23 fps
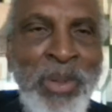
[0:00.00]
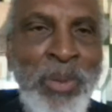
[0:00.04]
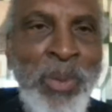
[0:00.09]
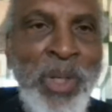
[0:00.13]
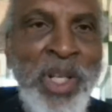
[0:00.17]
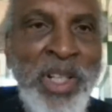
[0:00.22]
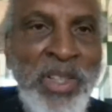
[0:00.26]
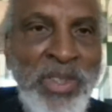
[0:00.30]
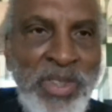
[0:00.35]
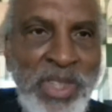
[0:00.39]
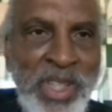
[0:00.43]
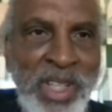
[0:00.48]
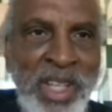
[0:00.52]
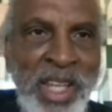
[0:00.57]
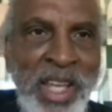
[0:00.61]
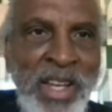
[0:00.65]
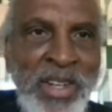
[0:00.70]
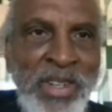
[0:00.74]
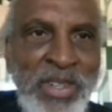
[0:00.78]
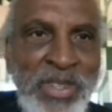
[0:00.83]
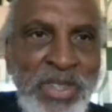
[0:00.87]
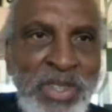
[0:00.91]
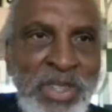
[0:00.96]
the Greeks, and
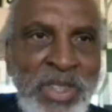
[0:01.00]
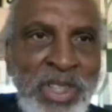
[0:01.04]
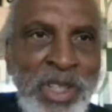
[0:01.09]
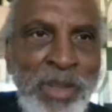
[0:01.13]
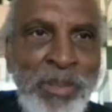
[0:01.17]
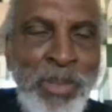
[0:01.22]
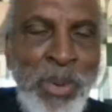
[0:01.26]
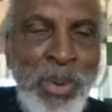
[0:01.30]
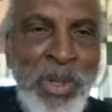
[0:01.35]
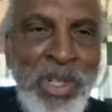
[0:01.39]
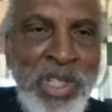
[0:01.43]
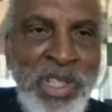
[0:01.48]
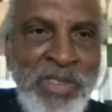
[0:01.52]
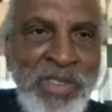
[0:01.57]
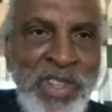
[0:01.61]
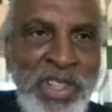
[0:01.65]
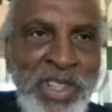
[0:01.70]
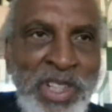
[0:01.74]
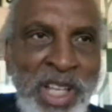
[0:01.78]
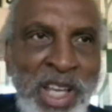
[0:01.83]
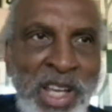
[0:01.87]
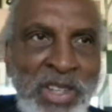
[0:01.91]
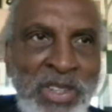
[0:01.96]
they understood the importance
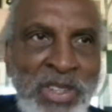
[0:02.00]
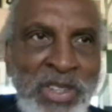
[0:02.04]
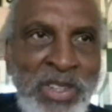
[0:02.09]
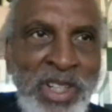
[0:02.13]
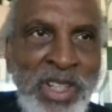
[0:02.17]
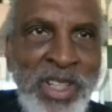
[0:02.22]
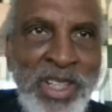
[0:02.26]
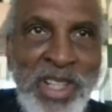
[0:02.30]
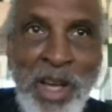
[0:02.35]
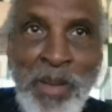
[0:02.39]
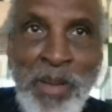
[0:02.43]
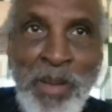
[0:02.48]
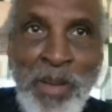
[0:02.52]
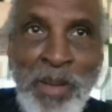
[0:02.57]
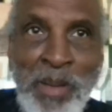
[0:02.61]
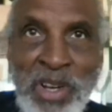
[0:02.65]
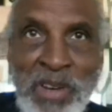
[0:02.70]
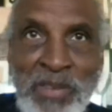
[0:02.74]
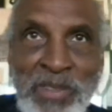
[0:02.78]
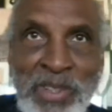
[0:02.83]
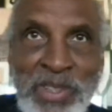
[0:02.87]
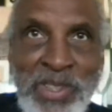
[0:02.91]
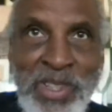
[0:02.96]
of education. Thomas
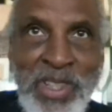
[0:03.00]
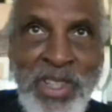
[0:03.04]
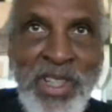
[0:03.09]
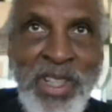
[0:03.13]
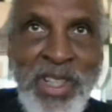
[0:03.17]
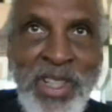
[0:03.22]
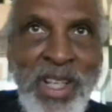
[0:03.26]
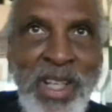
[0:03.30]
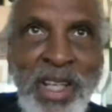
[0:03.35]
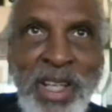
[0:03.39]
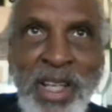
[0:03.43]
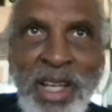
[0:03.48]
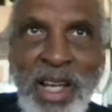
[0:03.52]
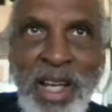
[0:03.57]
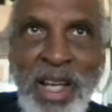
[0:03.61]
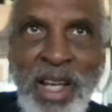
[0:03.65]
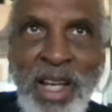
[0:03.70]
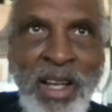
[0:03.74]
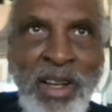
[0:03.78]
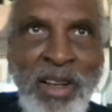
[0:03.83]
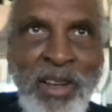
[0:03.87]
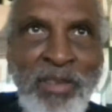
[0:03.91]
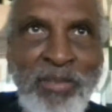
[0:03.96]
Jefferson
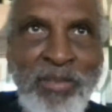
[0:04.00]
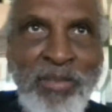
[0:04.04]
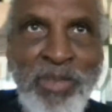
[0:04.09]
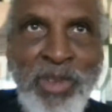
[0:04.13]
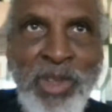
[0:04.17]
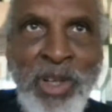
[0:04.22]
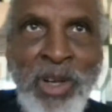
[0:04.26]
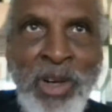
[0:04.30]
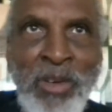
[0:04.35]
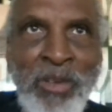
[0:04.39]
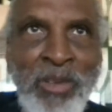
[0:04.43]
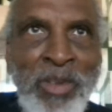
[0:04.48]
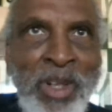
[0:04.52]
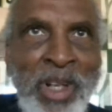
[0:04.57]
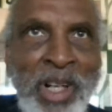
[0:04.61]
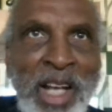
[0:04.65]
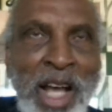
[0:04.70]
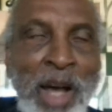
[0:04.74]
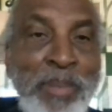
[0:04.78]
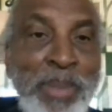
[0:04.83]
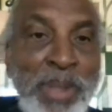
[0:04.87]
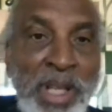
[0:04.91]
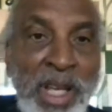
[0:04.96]
uh, you know,
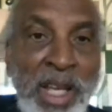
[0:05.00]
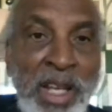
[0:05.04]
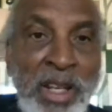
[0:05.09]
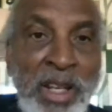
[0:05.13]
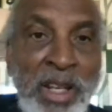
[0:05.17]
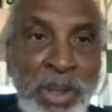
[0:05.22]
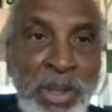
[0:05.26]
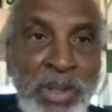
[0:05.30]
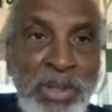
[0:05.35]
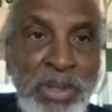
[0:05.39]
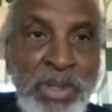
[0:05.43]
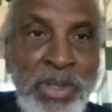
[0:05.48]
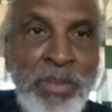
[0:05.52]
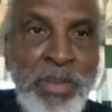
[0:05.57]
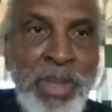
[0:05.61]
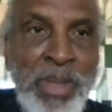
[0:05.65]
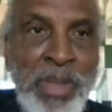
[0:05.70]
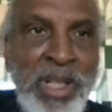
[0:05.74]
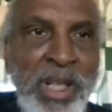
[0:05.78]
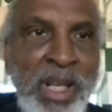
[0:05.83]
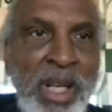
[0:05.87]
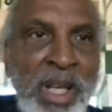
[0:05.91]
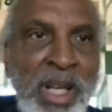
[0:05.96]
complicated
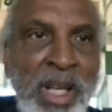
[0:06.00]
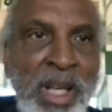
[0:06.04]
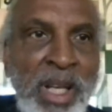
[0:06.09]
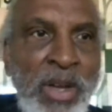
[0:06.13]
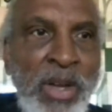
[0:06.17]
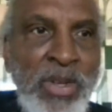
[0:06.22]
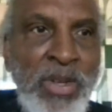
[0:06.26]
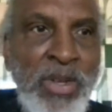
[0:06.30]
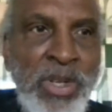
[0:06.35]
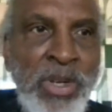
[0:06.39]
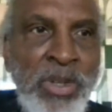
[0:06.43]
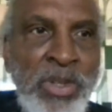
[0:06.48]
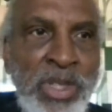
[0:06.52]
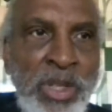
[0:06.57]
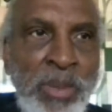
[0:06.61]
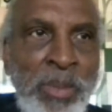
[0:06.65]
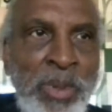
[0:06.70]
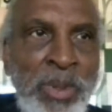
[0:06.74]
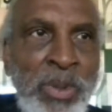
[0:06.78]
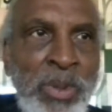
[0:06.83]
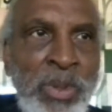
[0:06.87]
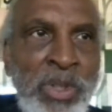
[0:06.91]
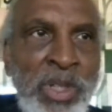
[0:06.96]
person, but also
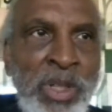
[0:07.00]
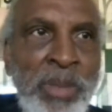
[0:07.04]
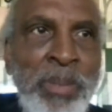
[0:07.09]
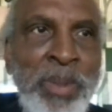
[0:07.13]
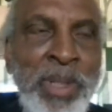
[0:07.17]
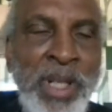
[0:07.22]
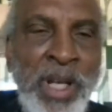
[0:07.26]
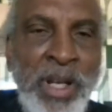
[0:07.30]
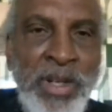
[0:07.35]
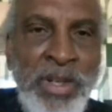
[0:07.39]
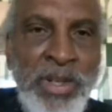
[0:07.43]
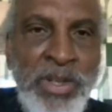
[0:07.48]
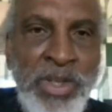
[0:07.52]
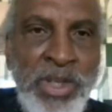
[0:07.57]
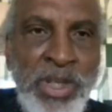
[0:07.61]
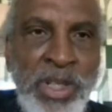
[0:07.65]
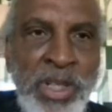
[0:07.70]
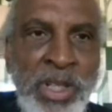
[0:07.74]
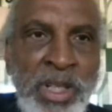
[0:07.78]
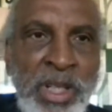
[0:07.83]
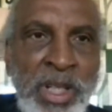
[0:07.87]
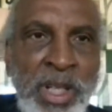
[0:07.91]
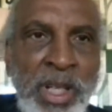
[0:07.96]
someone who deeply
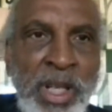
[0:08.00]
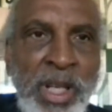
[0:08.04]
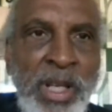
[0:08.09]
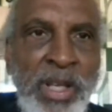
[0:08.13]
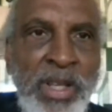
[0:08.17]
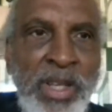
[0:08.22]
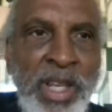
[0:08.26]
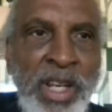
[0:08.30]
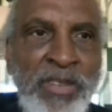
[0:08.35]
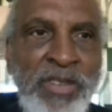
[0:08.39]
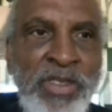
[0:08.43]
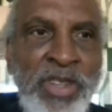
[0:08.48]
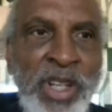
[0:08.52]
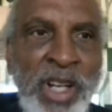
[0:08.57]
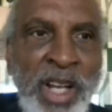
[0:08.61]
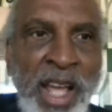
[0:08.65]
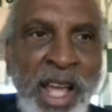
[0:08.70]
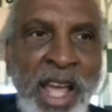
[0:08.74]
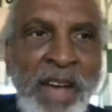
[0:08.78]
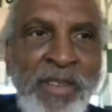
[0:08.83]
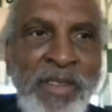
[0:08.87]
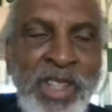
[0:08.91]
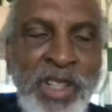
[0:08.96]
understood that if you're
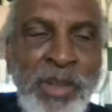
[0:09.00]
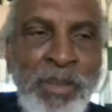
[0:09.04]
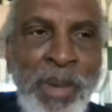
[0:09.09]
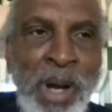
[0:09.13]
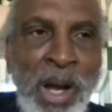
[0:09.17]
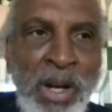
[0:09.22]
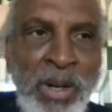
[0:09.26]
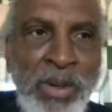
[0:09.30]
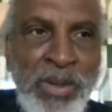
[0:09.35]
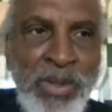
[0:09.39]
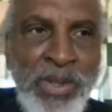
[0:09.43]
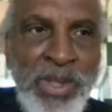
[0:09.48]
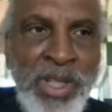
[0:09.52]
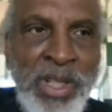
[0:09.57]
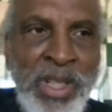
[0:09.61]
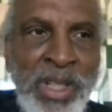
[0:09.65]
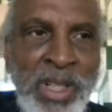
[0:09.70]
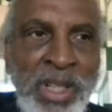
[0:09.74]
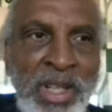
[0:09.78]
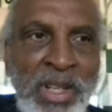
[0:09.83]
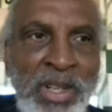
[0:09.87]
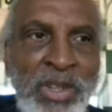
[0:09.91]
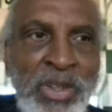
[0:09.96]
going to have a
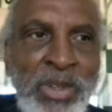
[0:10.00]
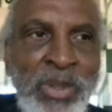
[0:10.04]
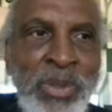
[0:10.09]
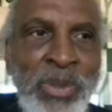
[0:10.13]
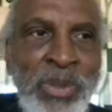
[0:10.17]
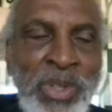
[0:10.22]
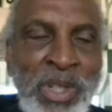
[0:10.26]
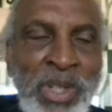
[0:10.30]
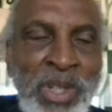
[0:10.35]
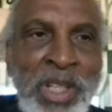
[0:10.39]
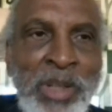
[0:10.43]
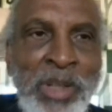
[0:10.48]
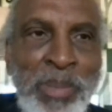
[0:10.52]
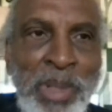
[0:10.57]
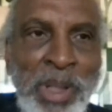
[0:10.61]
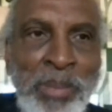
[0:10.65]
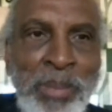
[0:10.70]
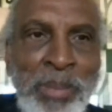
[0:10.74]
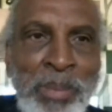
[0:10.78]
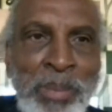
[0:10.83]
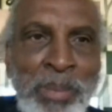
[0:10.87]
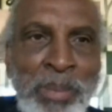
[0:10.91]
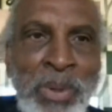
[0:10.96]
democracy, you need
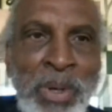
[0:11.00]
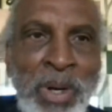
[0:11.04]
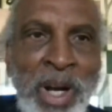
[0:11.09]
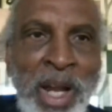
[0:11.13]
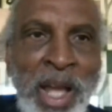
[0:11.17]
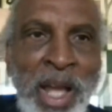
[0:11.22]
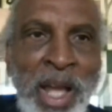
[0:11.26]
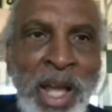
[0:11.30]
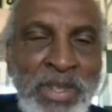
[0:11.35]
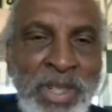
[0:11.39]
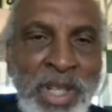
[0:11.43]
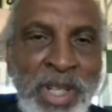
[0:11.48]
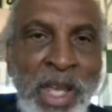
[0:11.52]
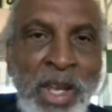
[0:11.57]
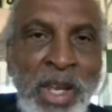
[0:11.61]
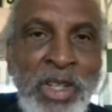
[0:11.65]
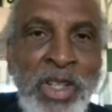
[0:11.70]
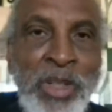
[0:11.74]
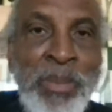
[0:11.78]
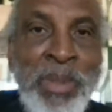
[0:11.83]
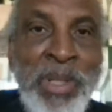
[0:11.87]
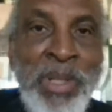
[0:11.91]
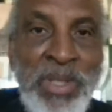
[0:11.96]
people who are
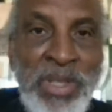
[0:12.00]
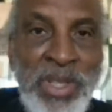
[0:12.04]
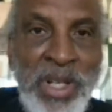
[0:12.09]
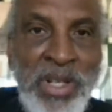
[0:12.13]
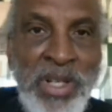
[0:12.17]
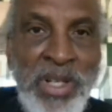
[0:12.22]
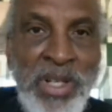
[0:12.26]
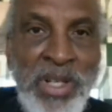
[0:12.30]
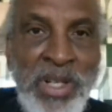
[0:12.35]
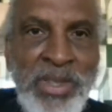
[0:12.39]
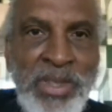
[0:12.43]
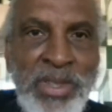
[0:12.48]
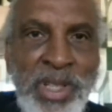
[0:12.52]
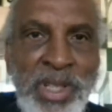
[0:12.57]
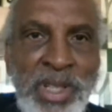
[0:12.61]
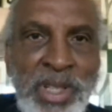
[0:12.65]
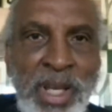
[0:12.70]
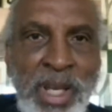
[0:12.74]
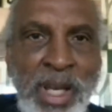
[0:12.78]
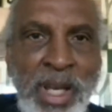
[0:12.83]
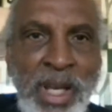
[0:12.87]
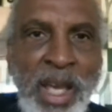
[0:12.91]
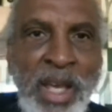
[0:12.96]
educated to be citizens.
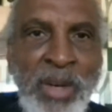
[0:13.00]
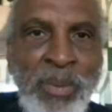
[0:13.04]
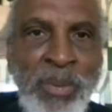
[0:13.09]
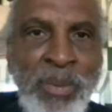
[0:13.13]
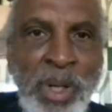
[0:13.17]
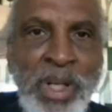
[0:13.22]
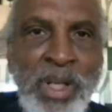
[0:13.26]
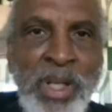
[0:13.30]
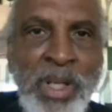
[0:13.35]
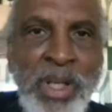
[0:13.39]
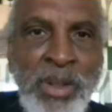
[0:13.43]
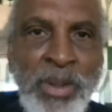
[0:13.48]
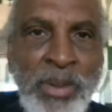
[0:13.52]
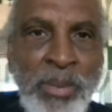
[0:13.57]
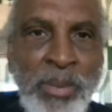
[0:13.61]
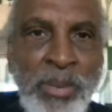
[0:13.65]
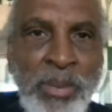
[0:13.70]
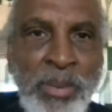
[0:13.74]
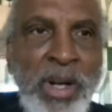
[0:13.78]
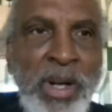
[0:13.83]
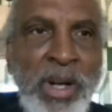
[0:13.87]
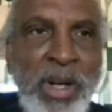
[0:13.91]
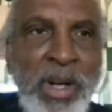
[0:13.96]
And one of the
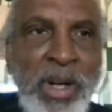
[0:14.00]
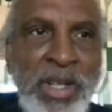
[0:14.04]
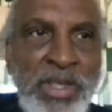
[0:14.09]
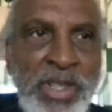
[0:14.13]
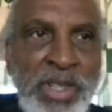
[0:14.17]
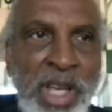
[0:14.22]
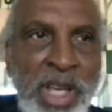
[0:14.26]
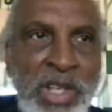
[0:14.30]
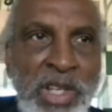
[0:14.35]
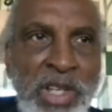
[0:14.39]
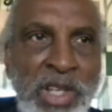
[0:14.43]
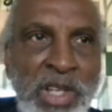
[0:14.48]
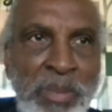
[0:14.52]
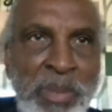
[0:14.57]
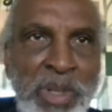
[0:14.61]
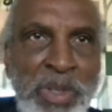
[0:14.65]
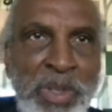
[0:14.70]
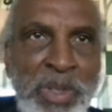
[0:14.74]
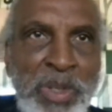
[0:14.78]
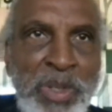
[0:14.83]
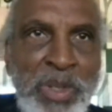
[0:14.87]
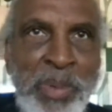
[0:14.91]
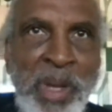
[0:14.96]
part of that education, from
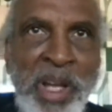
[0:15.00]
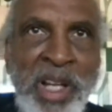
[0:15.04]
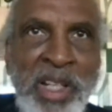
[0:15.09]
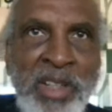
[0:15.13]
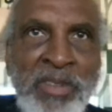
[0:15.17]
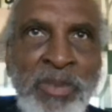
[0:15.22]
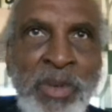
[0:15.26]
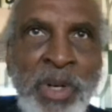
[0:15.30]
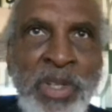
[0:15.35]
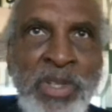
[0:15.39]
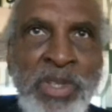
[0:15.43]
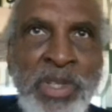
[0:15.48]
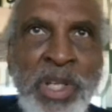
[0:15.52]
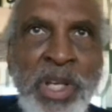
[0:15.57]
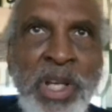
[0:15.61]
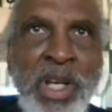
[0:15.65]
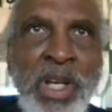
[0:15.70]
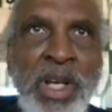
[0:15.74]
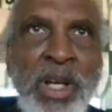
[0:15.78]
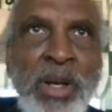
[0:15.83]
his perspective, was